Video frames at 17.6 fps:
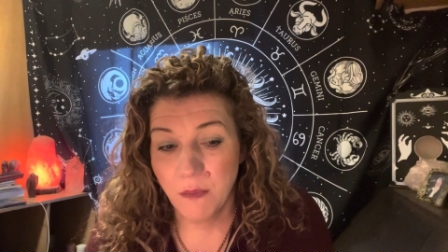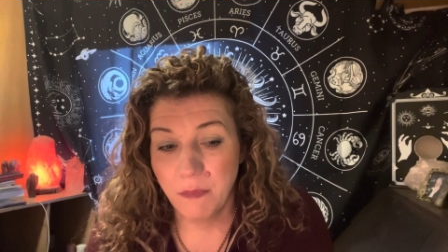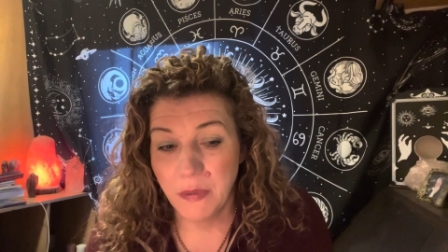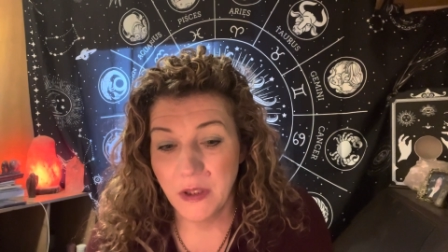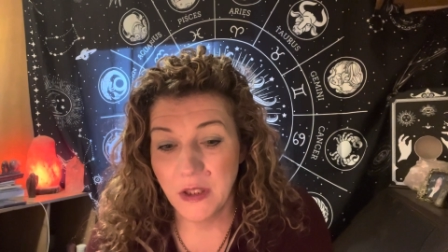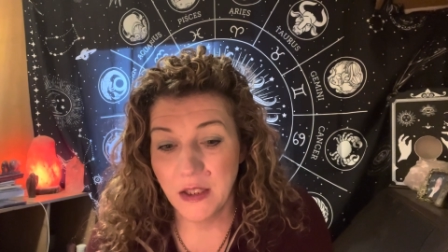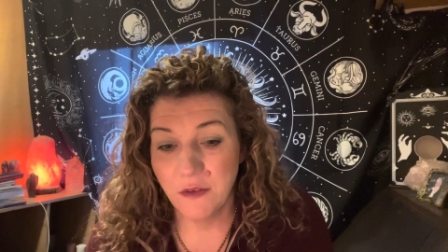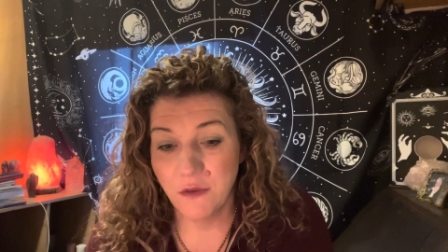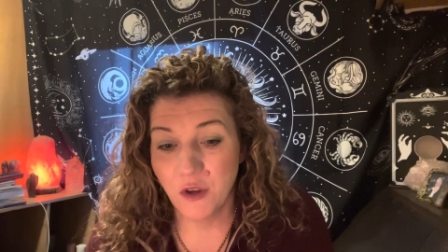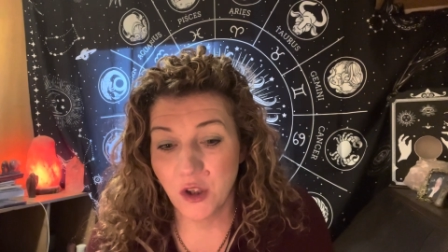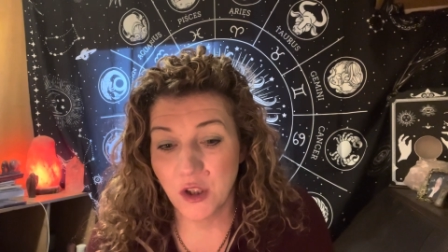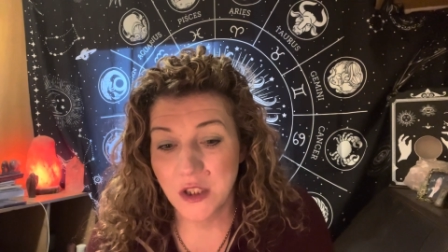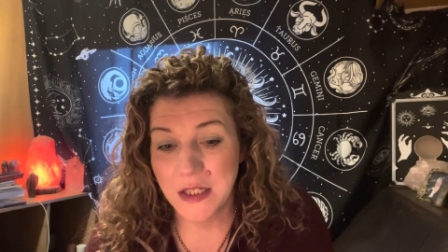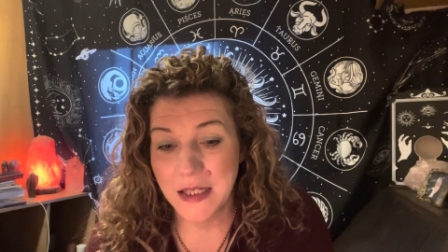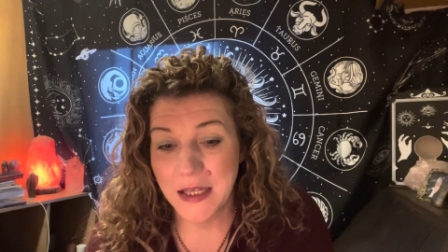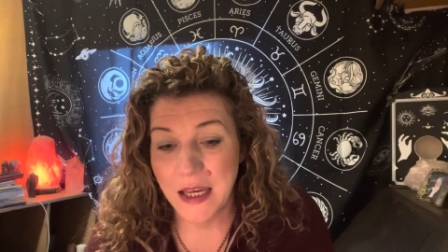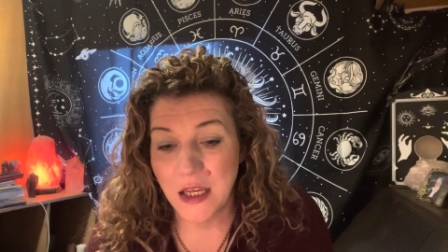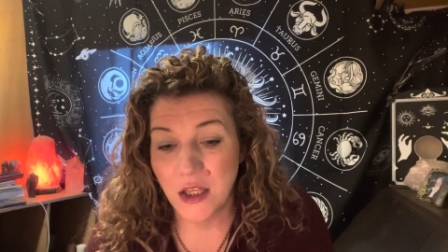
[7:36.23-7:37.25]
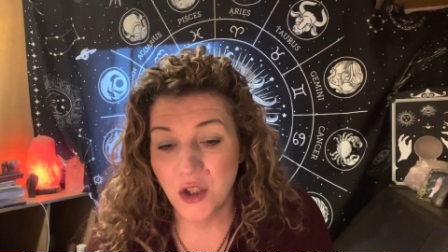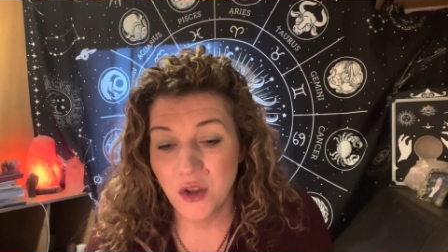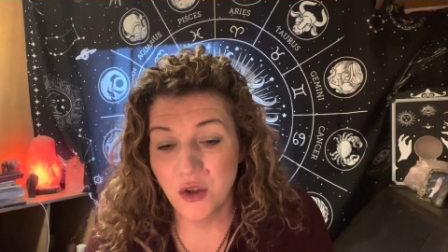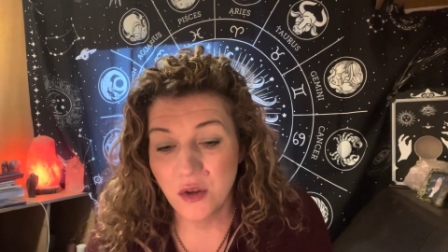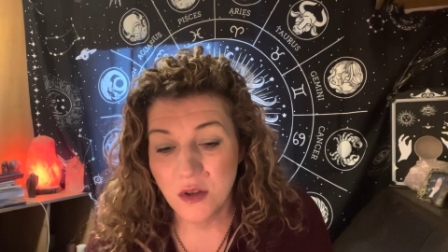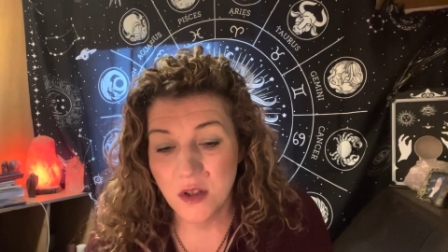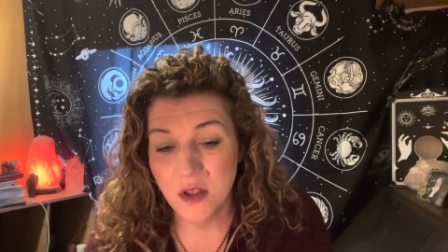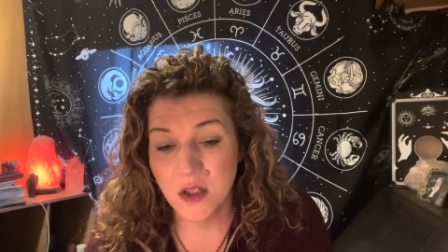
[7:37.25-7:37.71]
but they've got to get
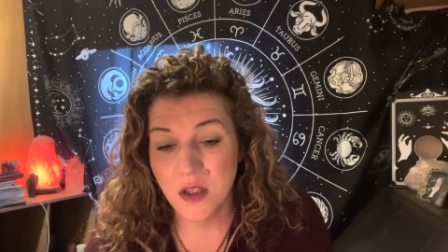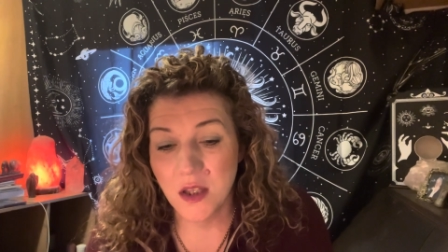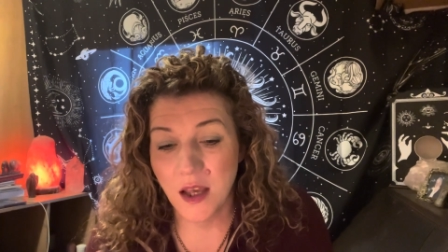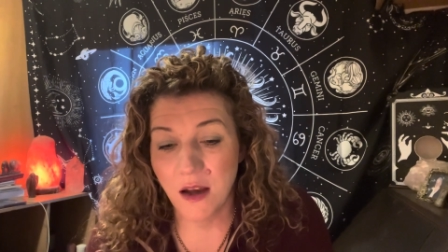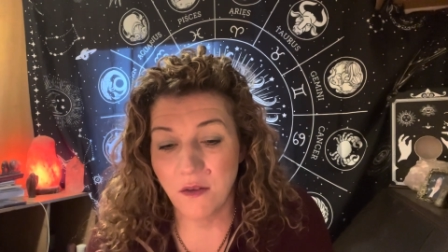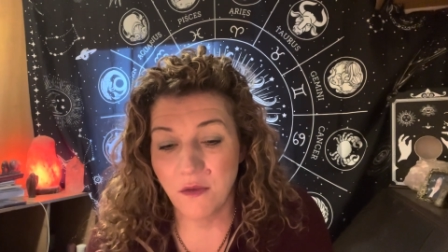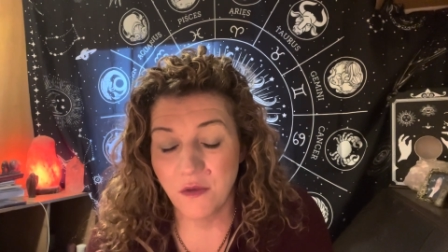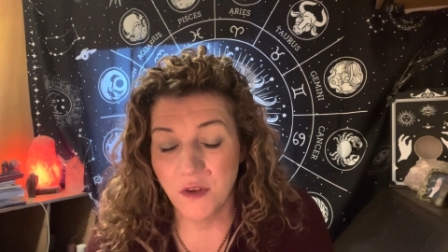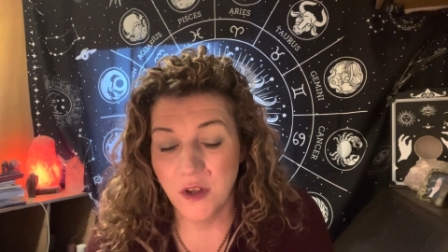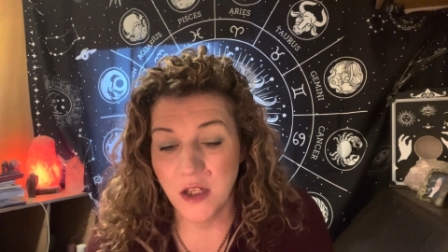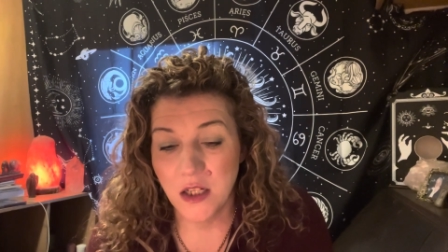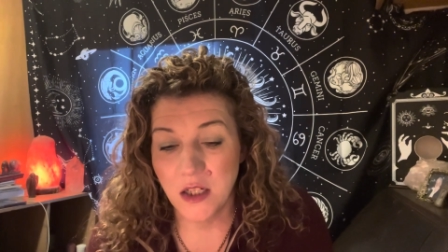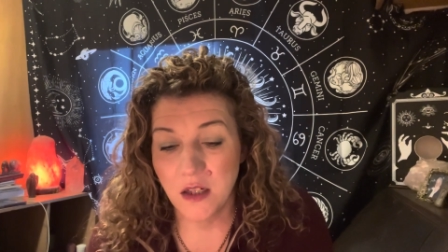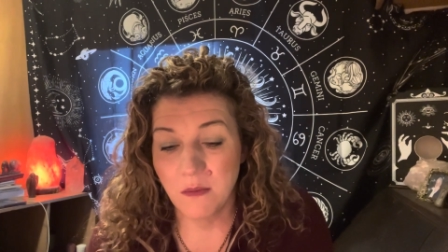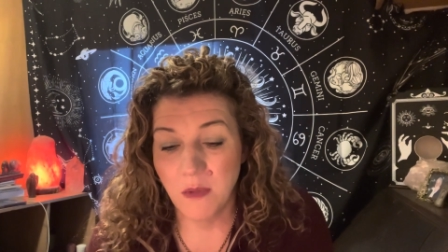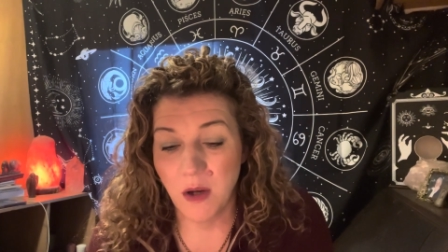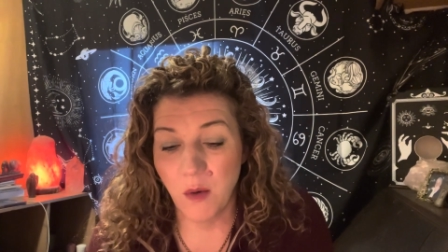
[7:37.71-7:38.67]
used to that freedom.